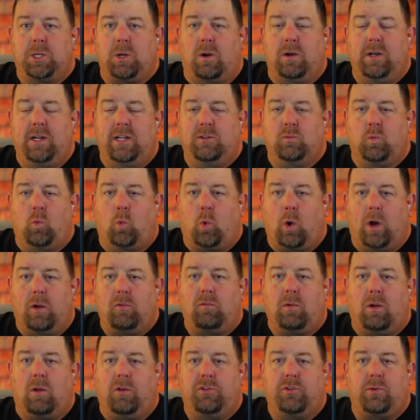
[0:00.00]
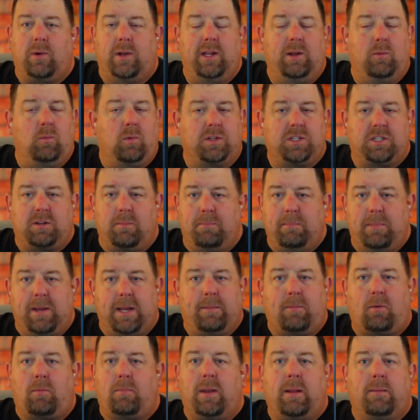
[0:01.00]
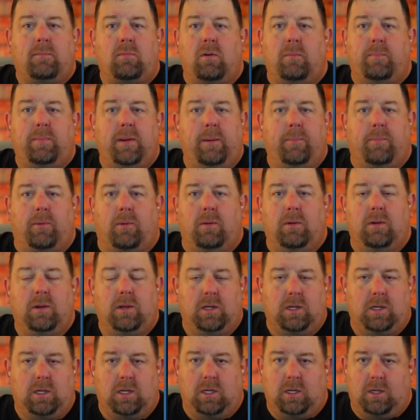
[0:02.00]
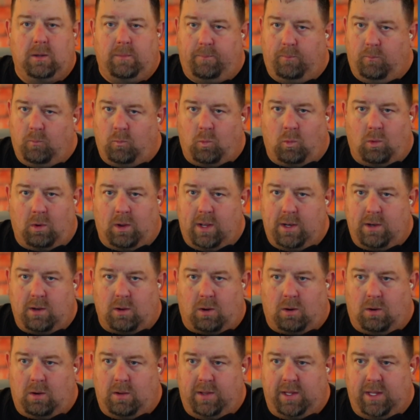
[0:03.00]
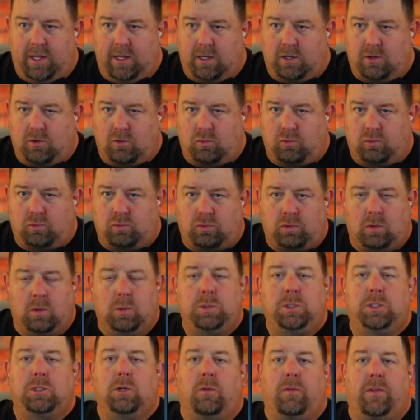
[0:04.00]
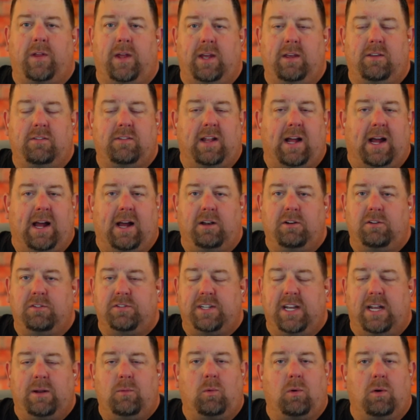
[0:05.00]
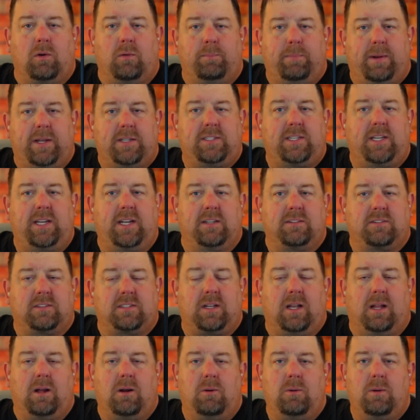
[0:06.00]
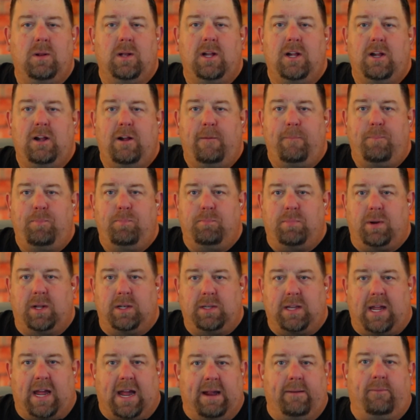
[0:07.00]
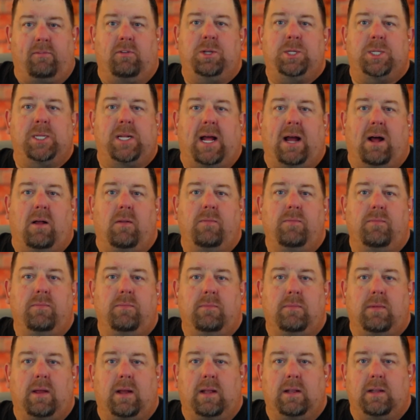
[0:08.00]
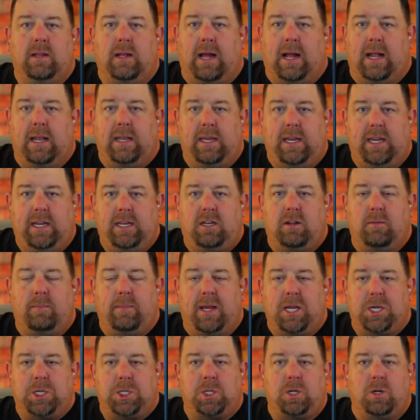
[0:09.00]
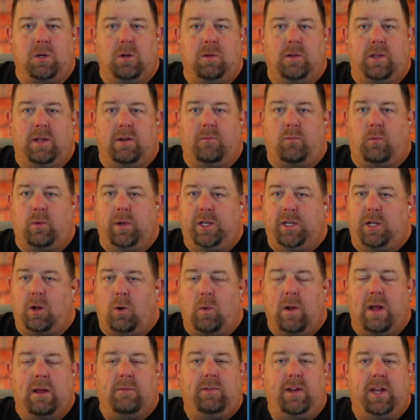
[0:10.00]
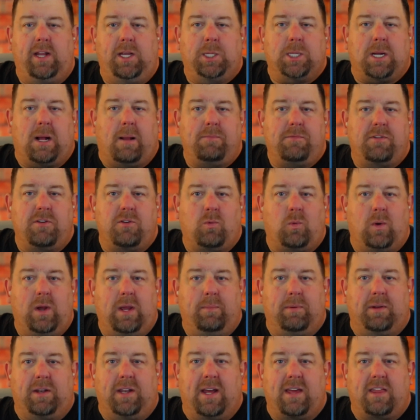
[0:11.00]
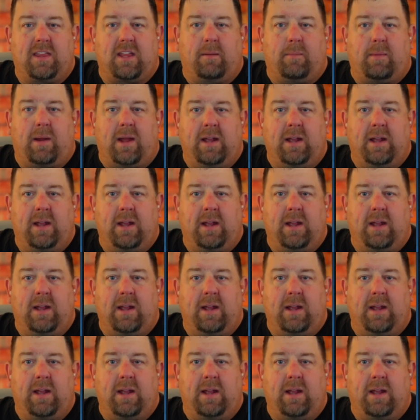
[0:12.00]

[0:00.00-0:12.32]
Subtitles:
chart needs what roles do I need? What's the minimum number of people? What are the crucial things? Now, I understand we're busy and slow, but average it out. I need to make sure that if we don't have any jobs this week, but next